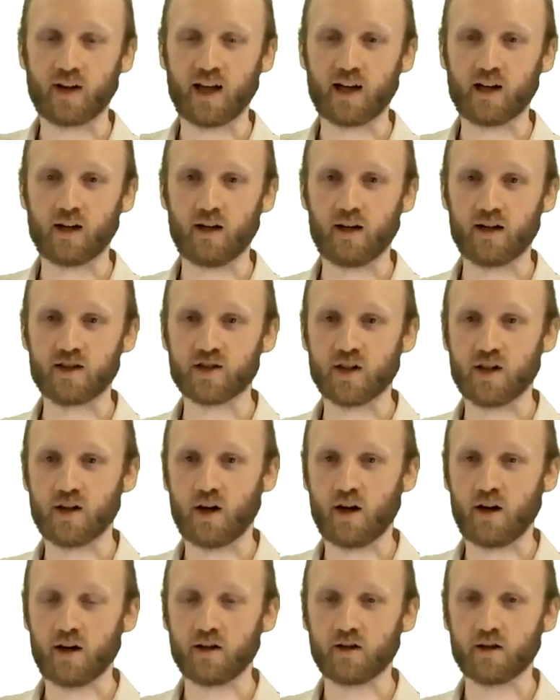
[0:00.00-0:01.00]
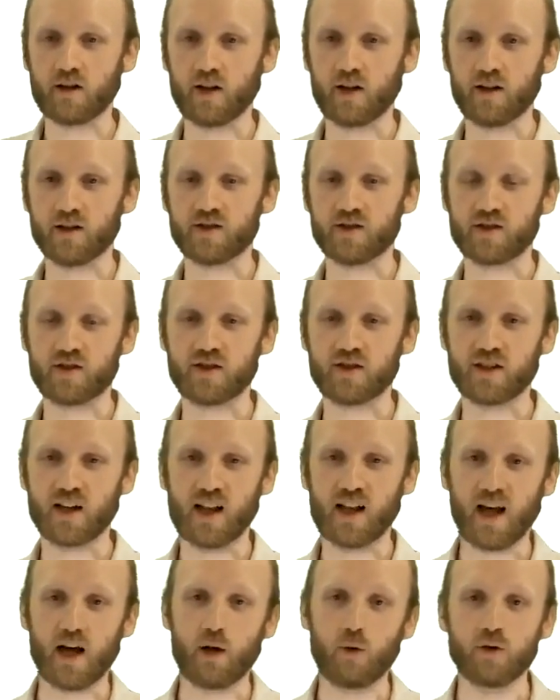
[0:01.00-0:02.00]
analyzer and ion guns just
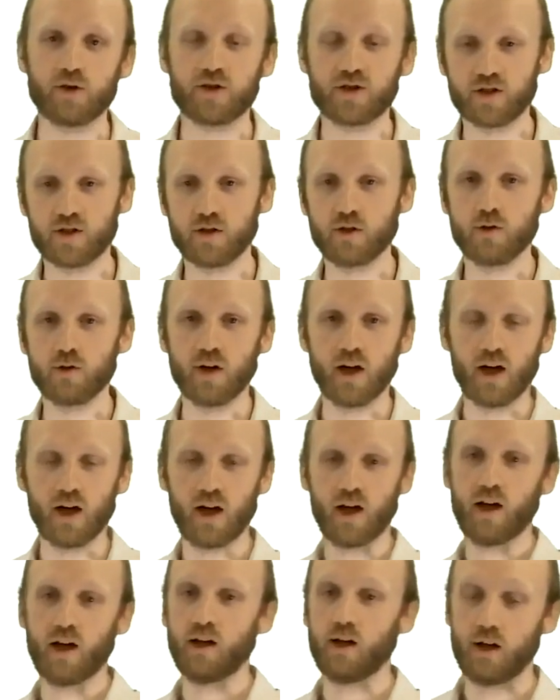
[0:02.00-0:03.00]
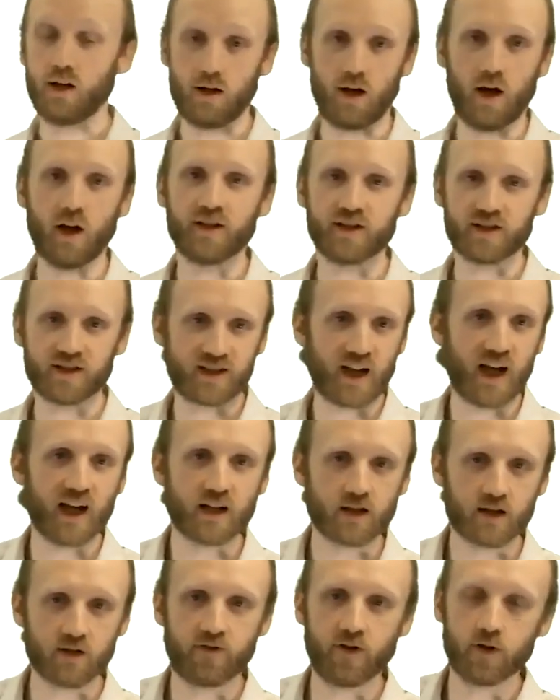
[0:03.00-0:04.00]
allow us to
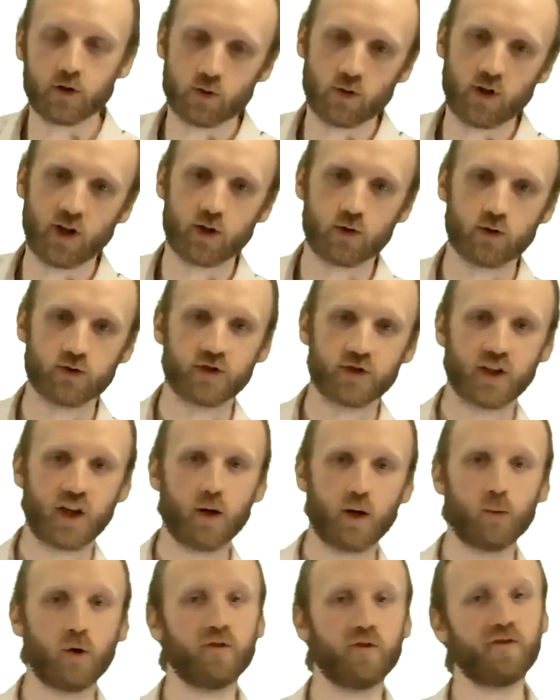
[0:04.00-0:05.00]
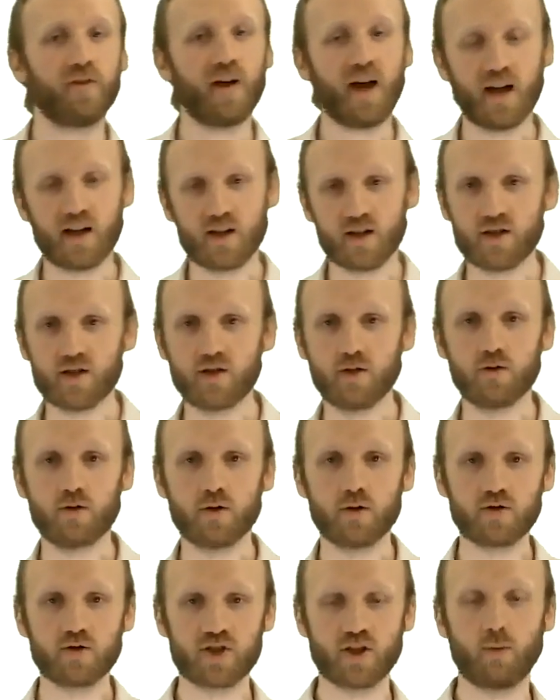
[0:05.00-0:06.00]
understand the photoelectrons that come off and to
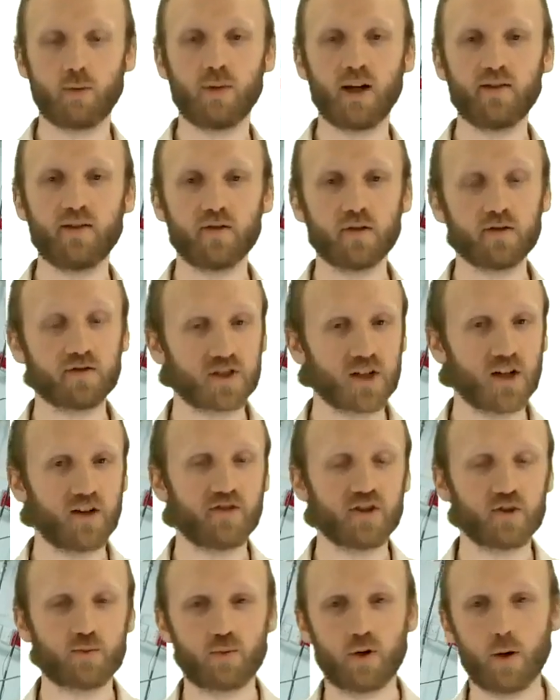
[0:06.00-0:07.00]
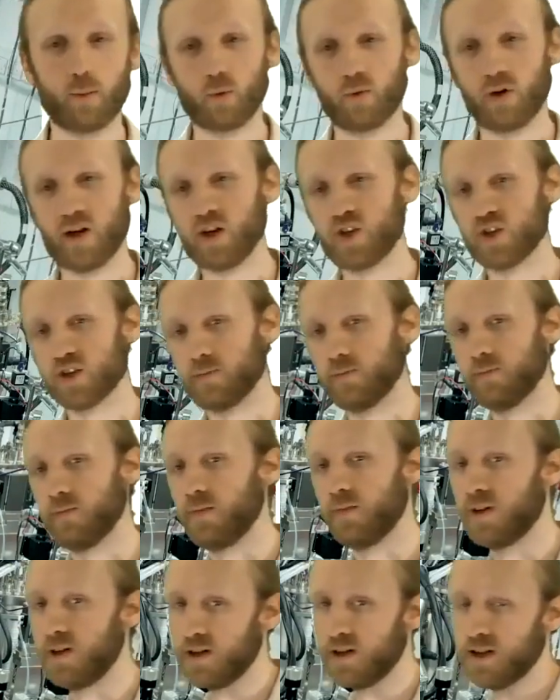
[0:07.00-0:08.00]
do some level of surface preparation.
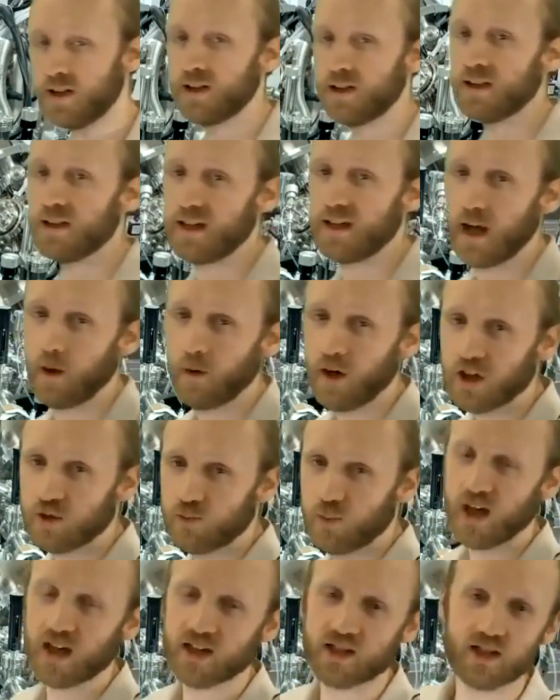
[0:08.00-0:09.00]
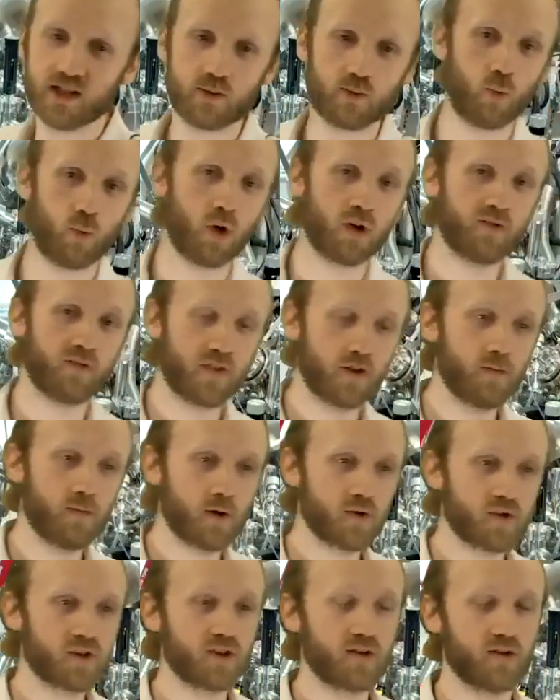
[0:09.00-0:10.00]
Now, XPS is one of the
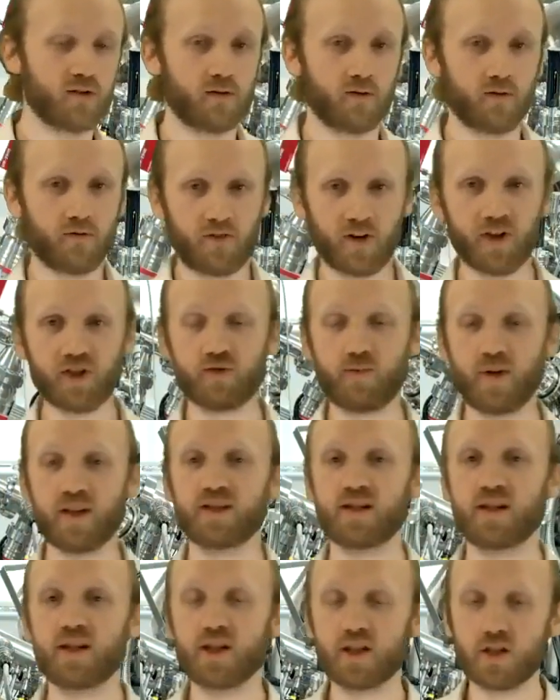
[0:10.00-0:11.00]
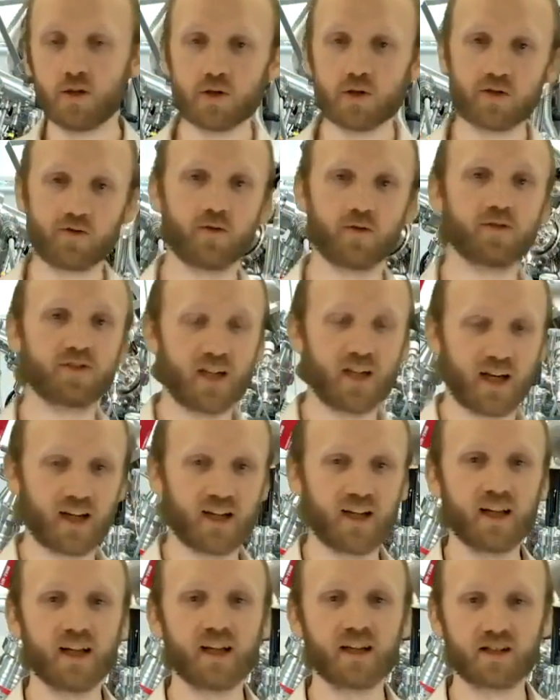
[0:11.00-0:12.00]
most fundamentally useful
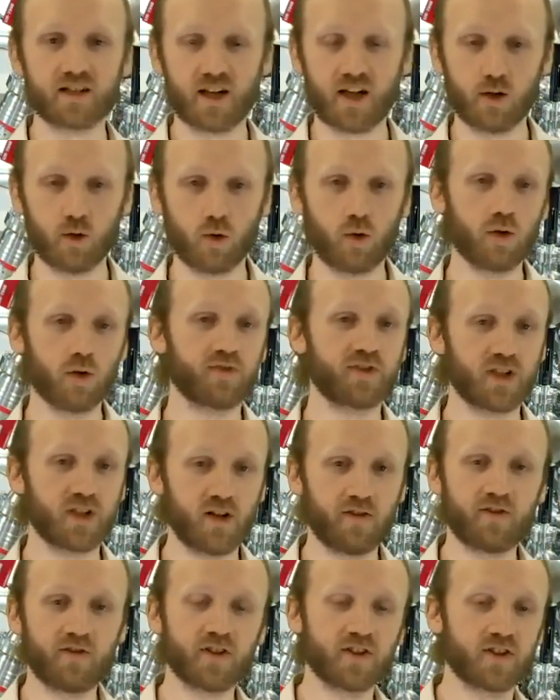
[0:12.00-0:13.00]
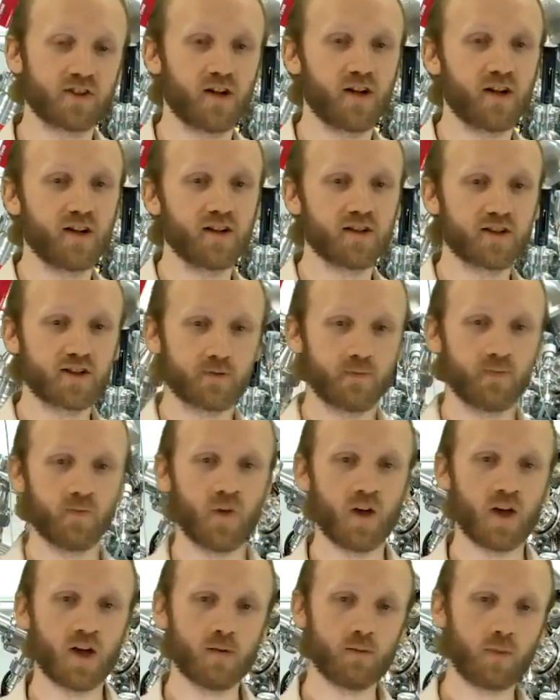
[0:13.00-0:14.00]
techniques in all of surface science.
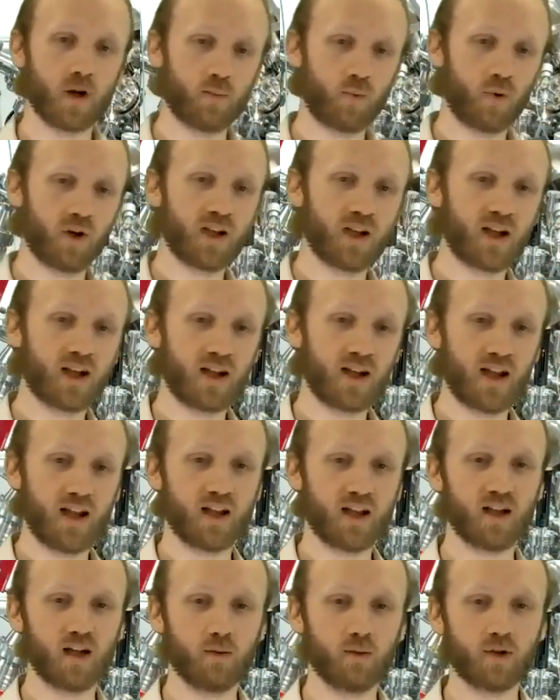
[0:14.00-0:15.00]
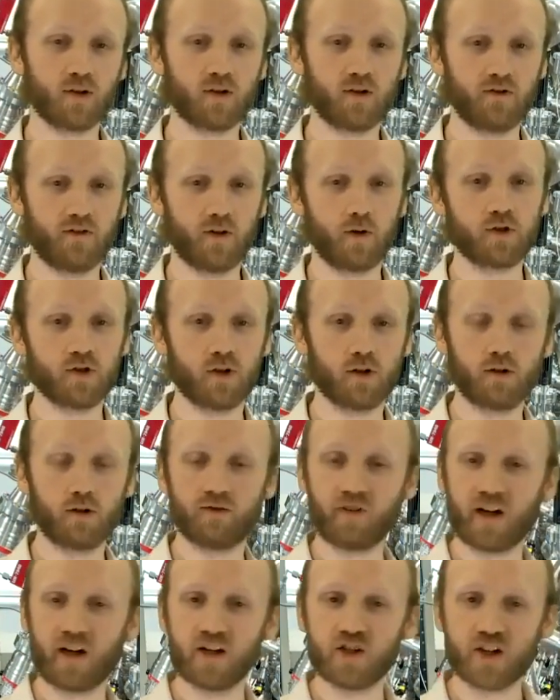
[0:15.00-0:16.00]
By bringing in an incoming photon of
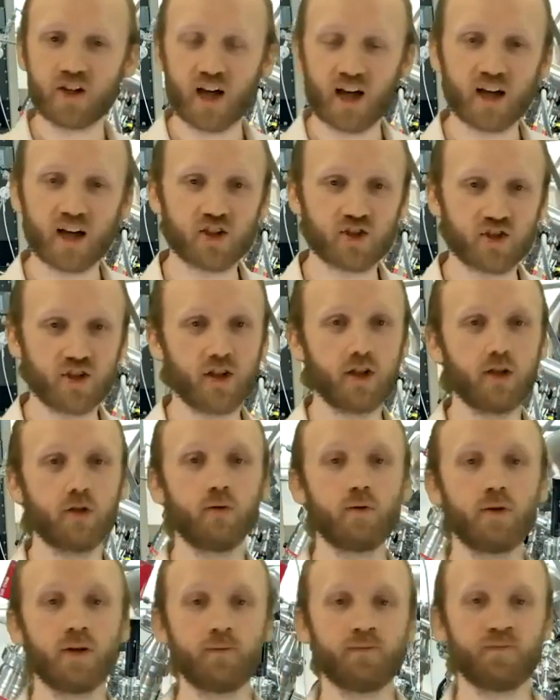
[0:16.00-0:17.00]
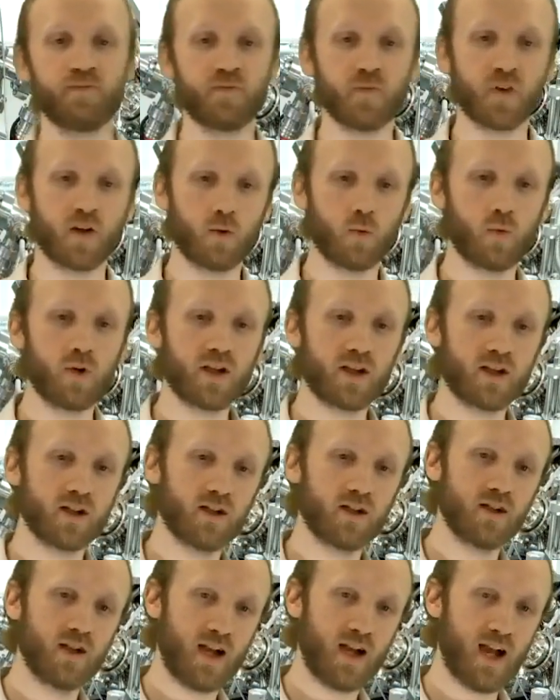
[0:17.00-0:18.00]
energy h nu, we
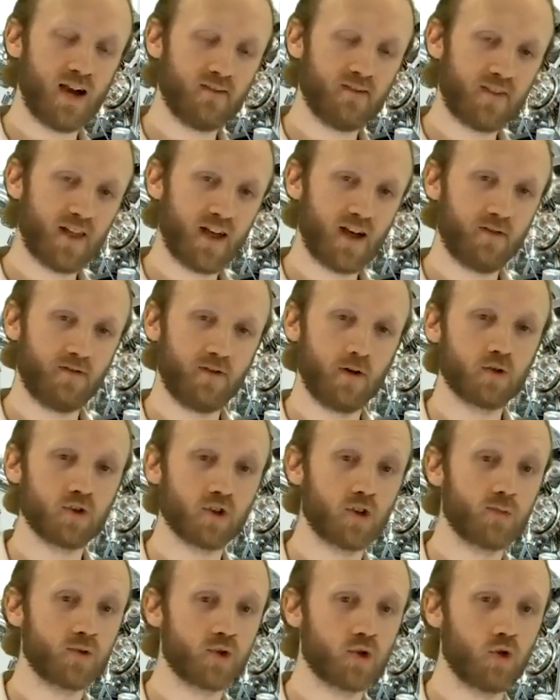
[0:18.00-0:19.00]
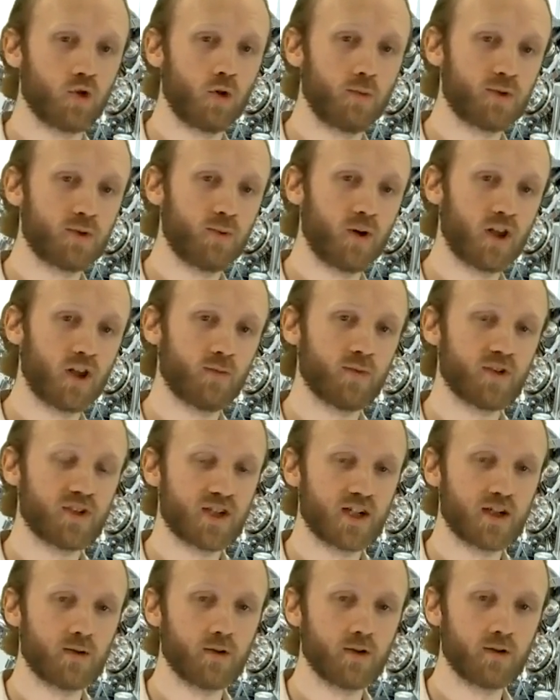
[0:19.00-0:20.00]
can have that photon absorbed by the
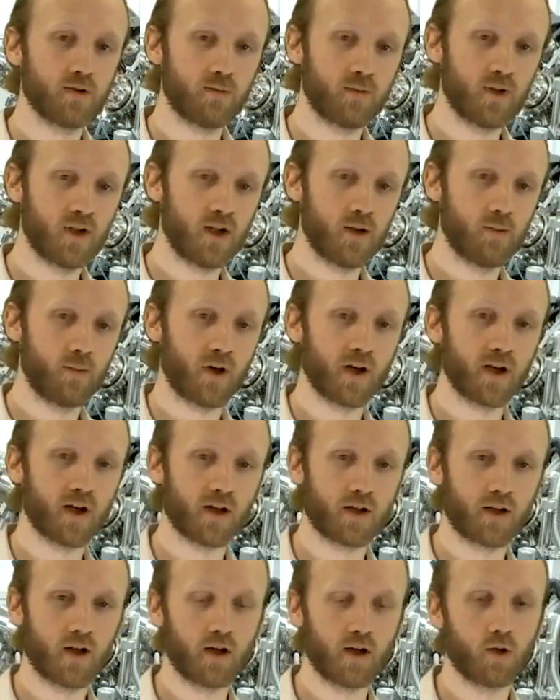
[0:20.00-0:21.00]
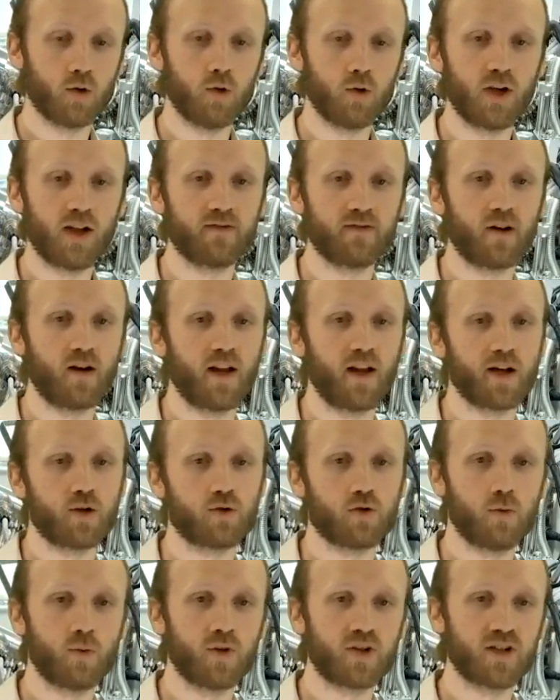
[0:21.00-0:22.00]
material by a core level
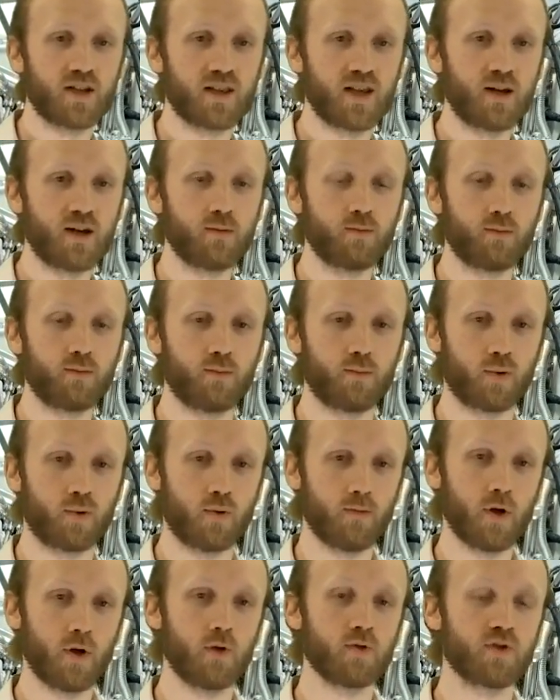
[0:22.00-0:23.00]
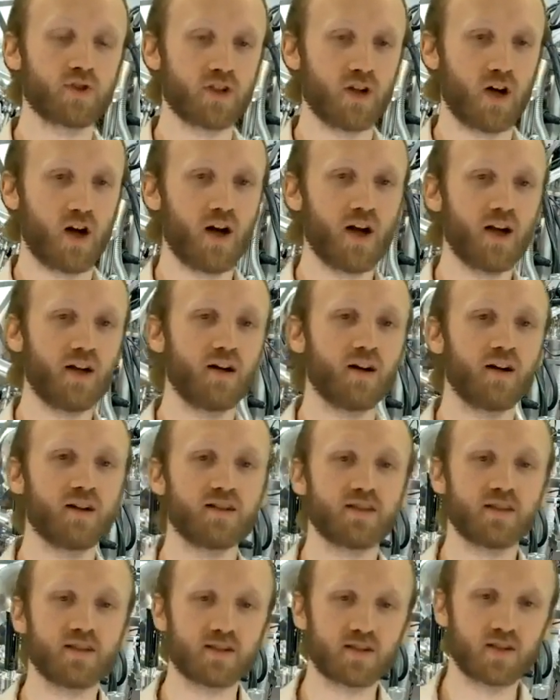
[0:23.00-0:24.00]
electron, which then promotes and
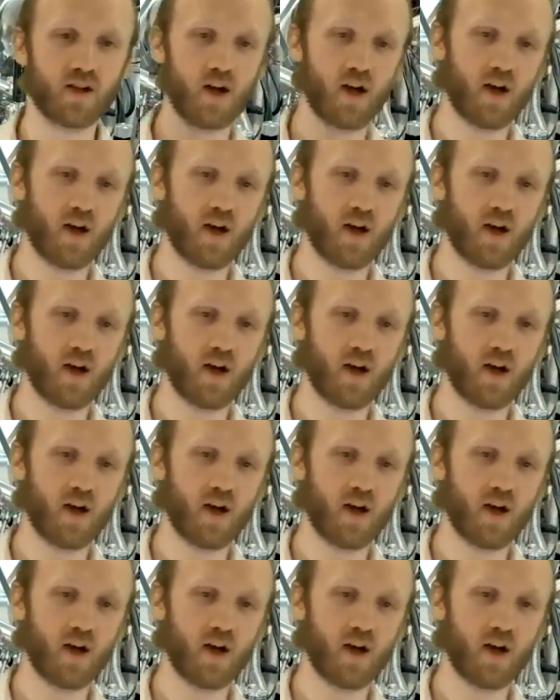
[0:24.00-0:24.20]
ionizes